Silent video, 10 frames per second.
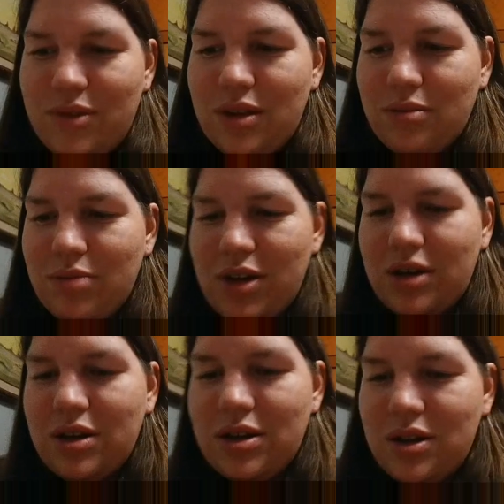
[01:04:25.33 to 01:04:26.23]
But
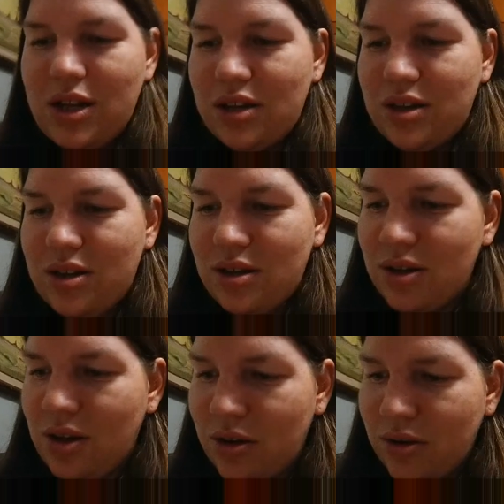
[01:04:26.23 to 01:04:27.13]
that's
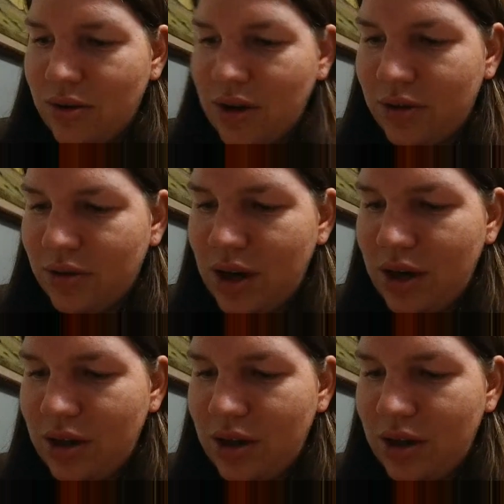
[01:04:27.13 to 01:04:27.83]
a long ways away.